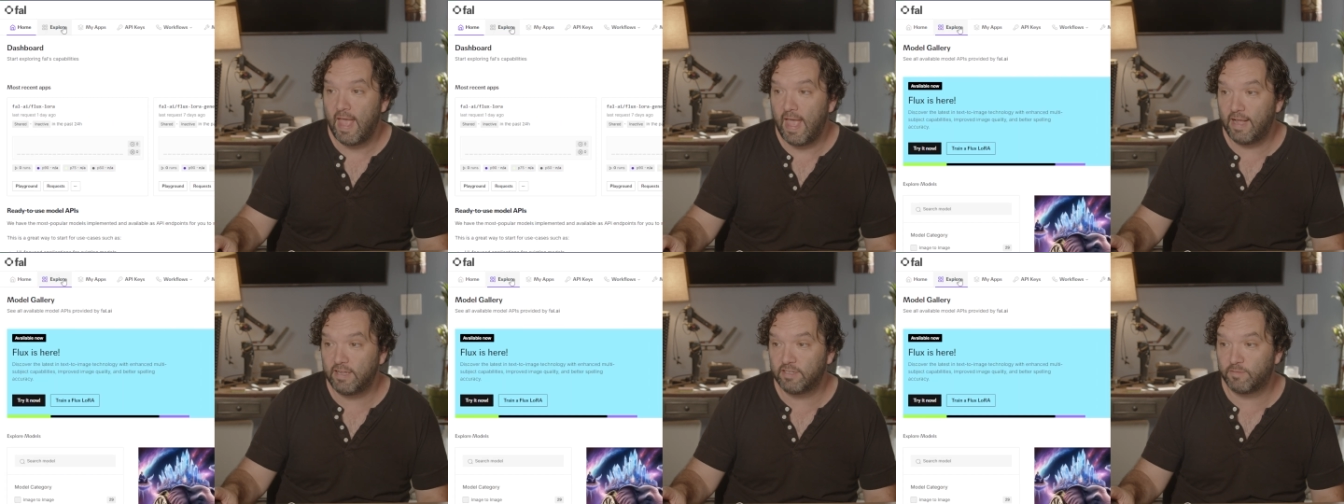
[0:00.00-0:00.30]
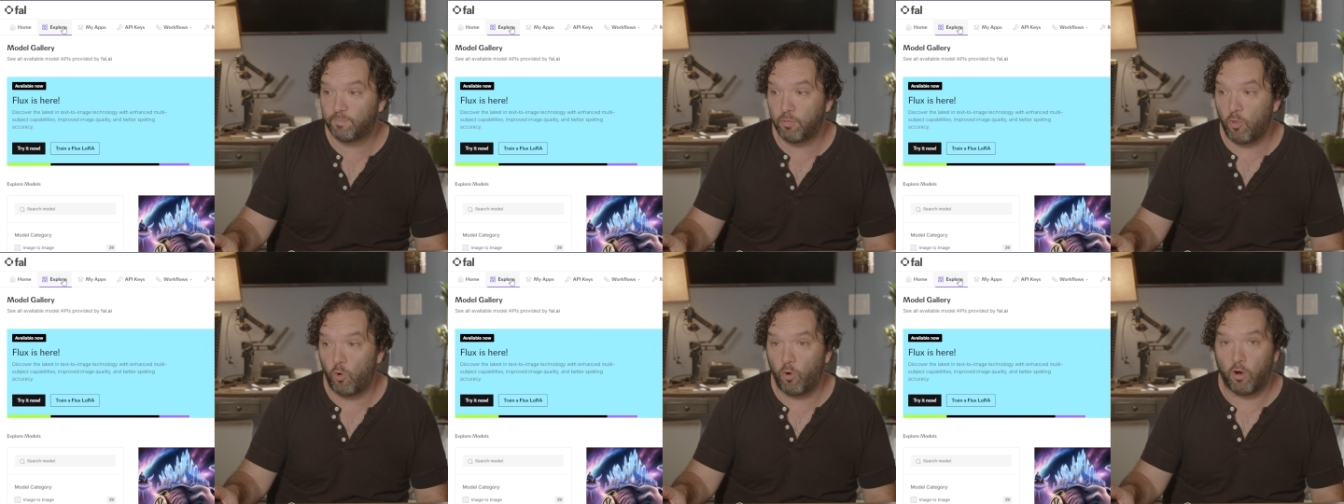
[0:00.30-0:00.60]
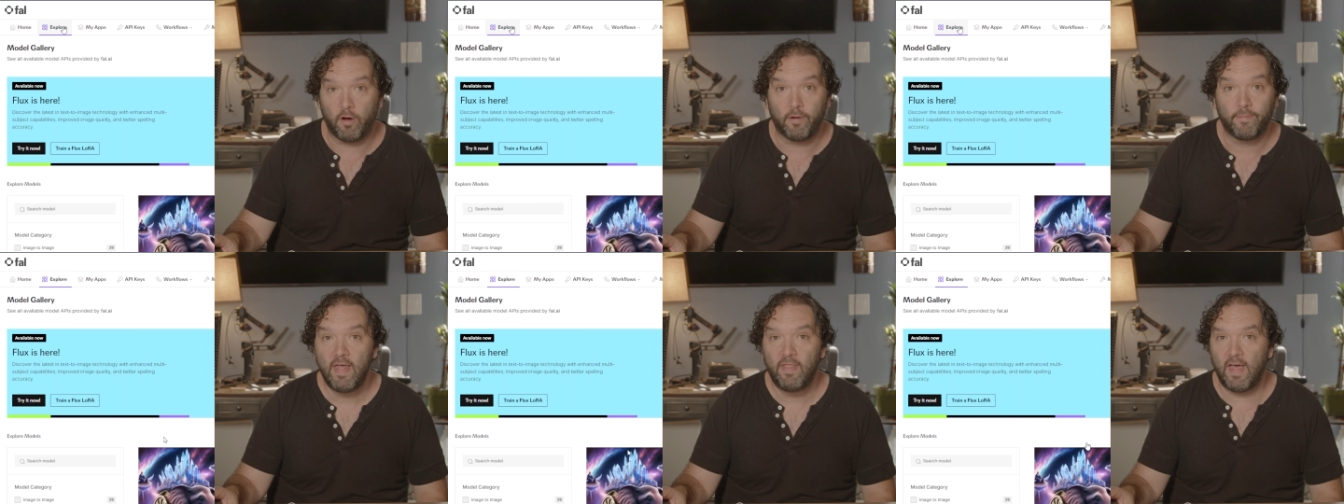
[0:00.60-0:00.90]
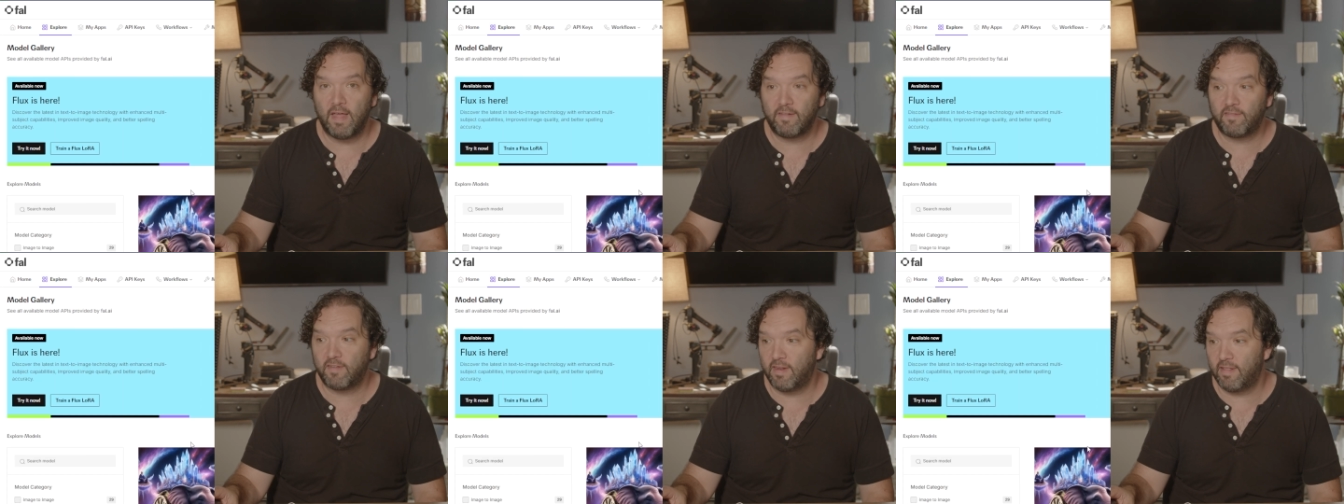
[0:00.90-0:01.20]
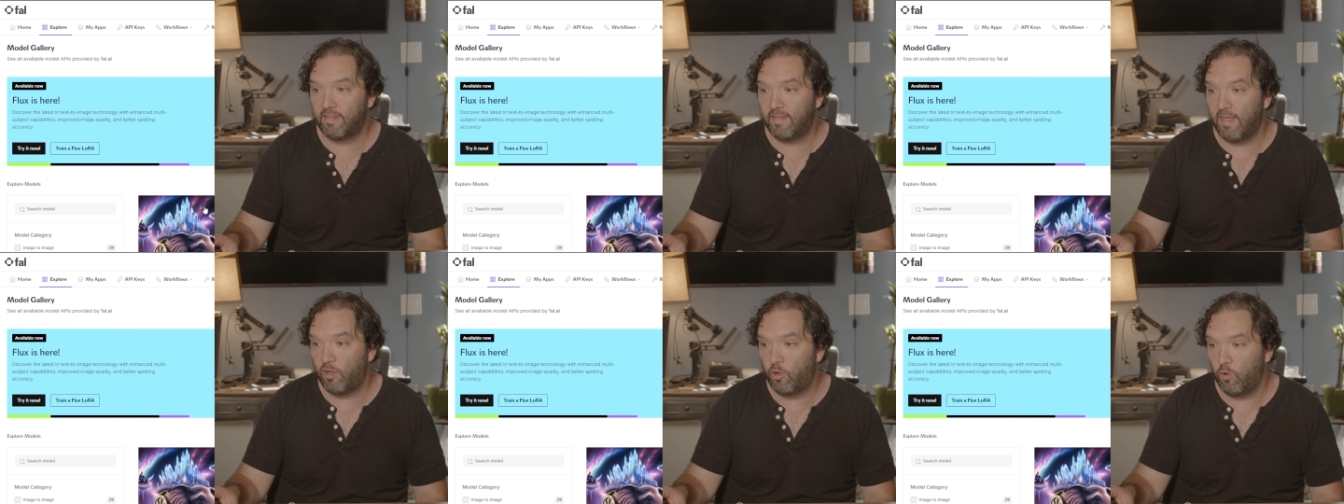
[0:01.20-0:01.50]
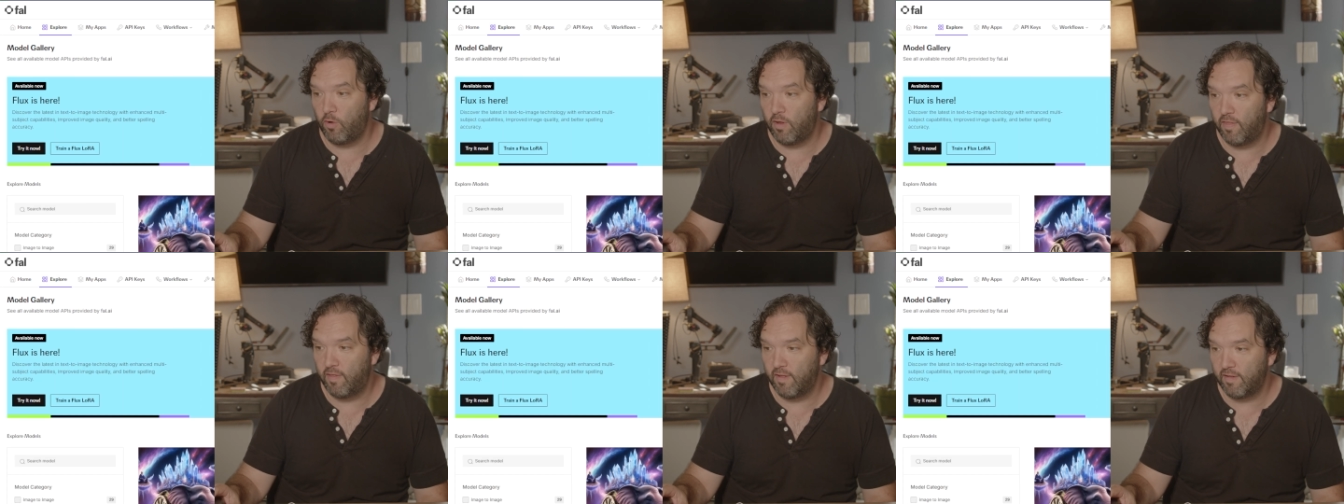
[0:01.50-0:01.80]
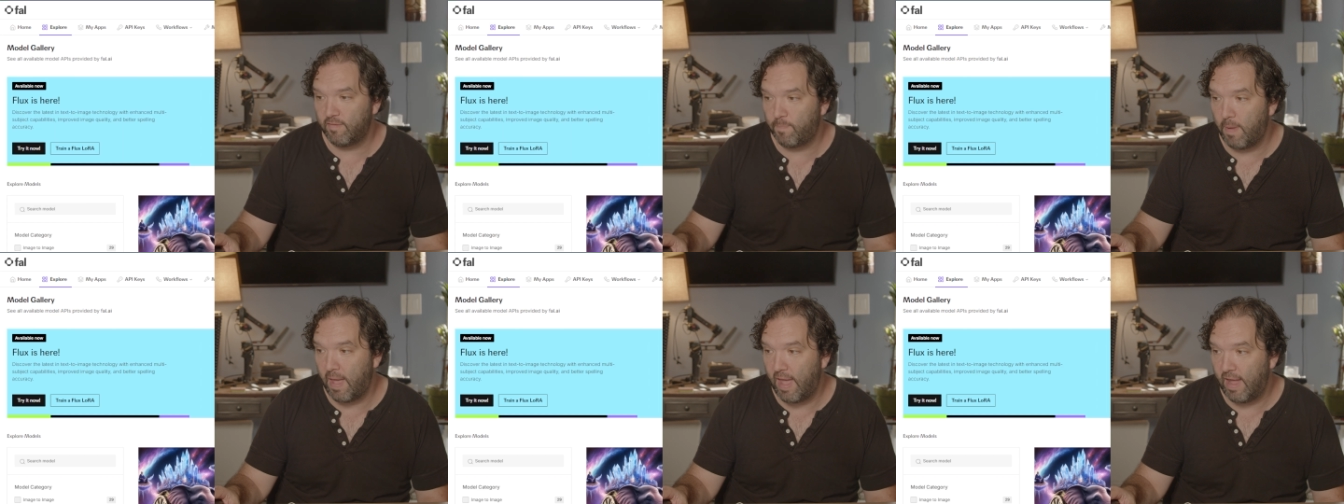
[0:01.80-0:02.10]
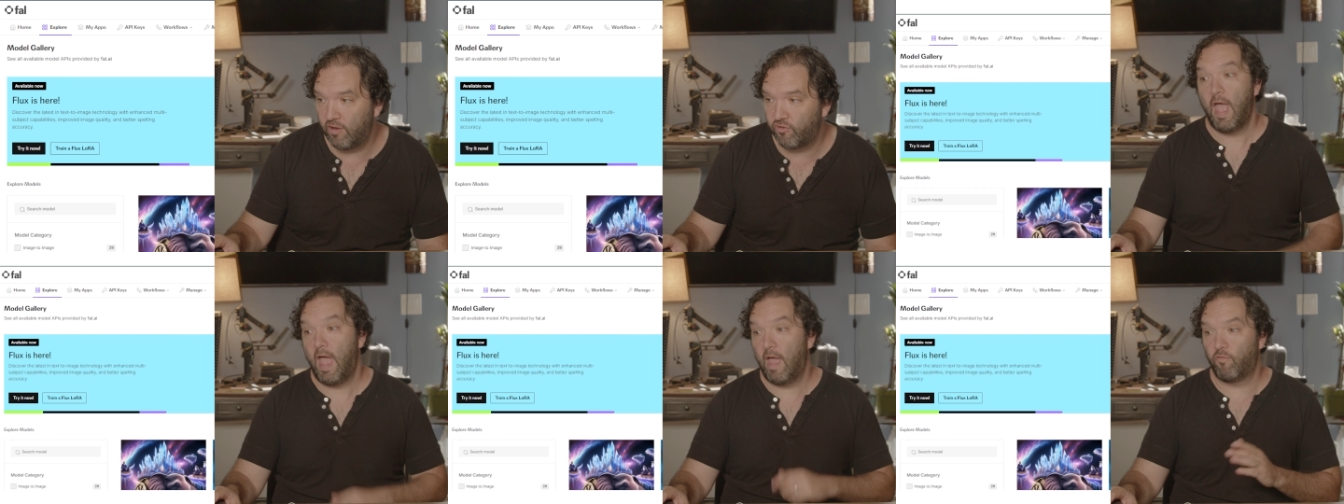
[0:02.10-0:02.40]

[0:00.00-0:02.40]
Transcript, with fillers: explore. That's going to take you to this page.